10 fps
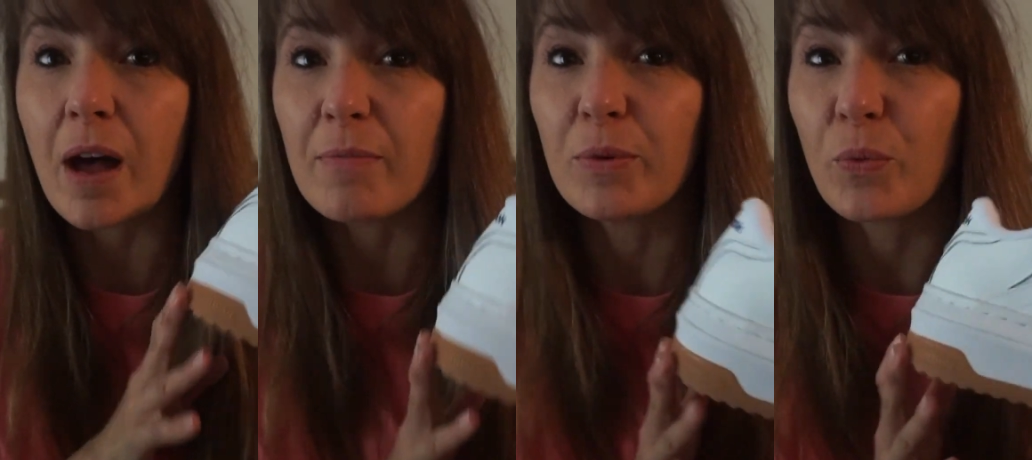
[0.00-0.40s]

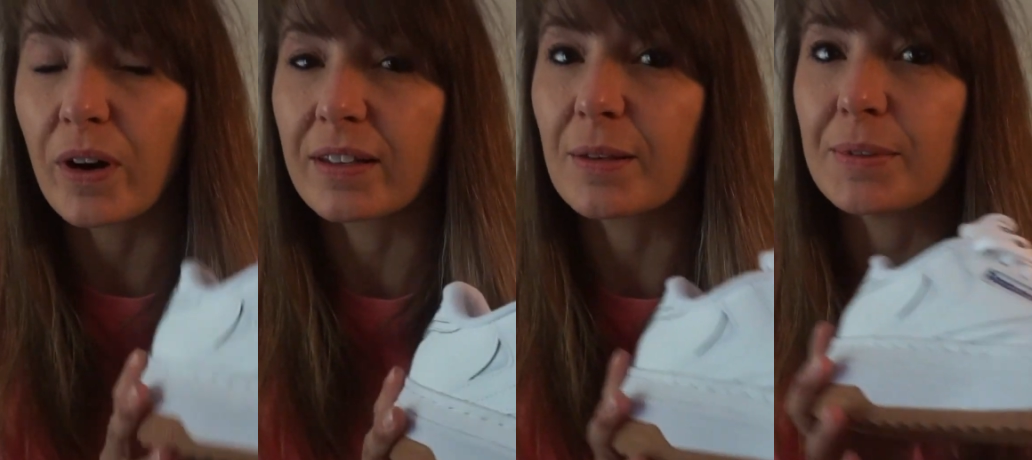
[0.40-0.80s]
I've been
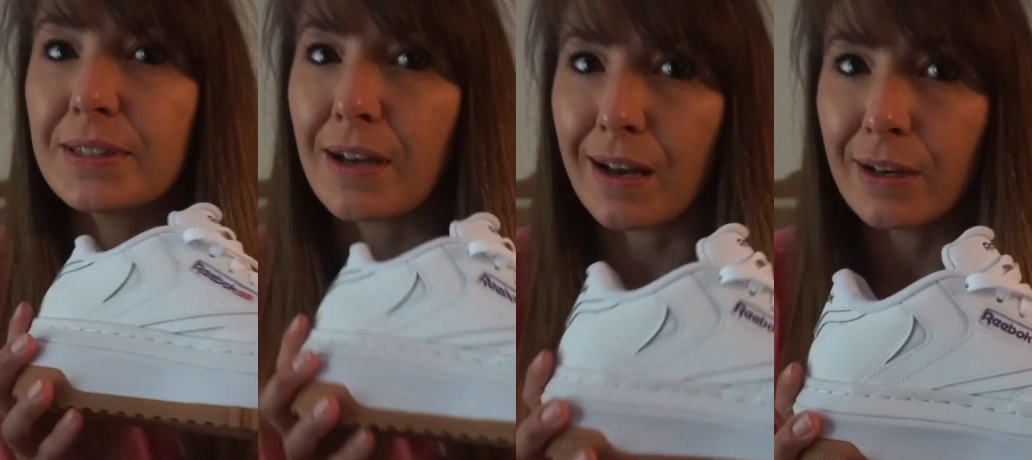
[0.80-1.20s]
wearing them a
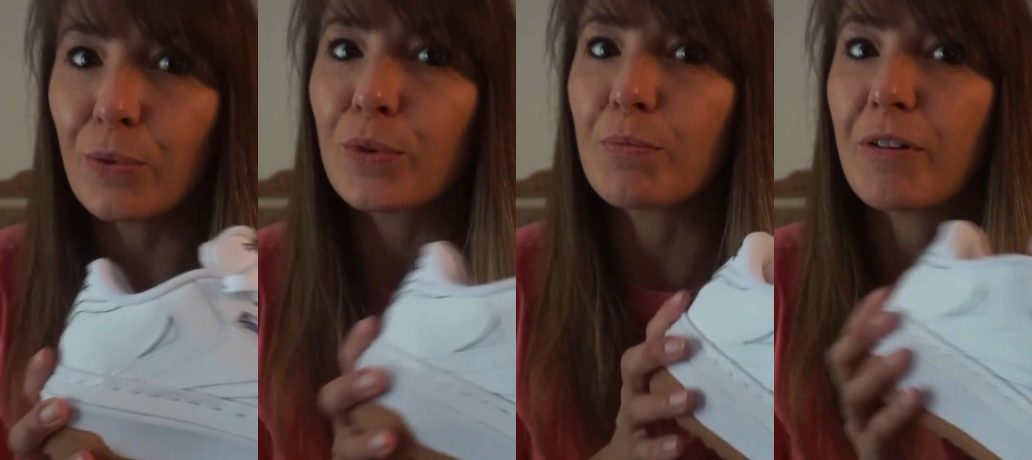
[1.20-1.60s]
ton
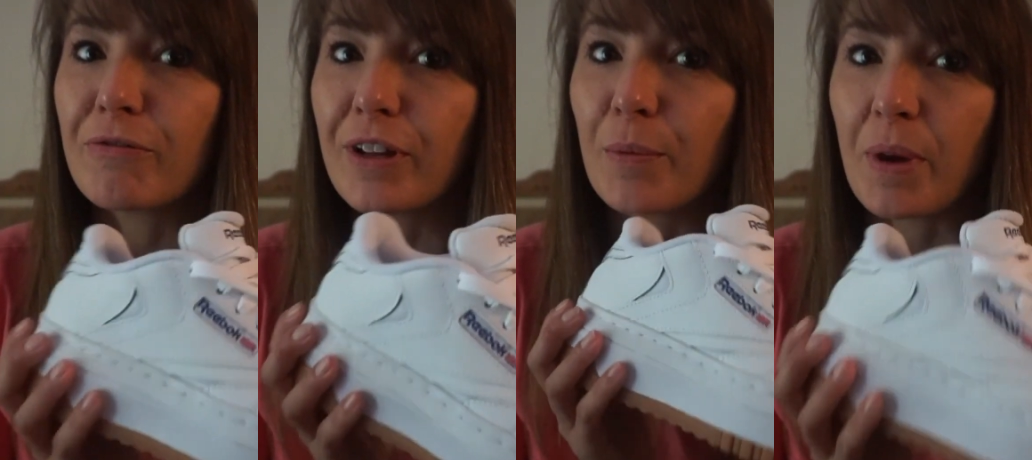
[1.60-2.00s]
with my
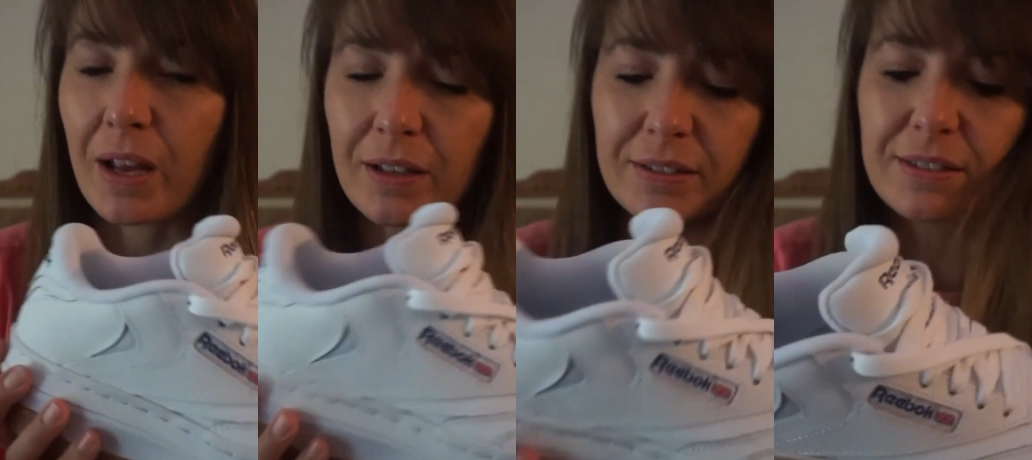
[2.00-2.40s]
flare
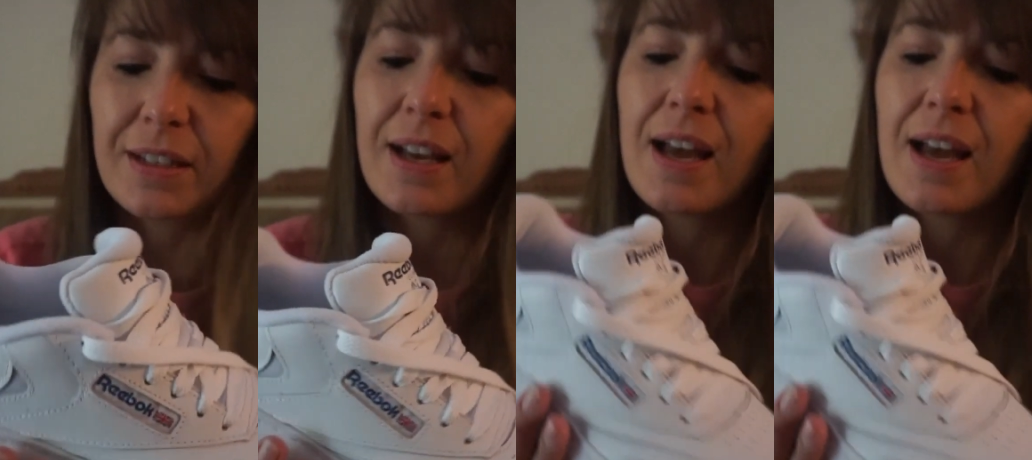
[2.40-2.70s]
pants,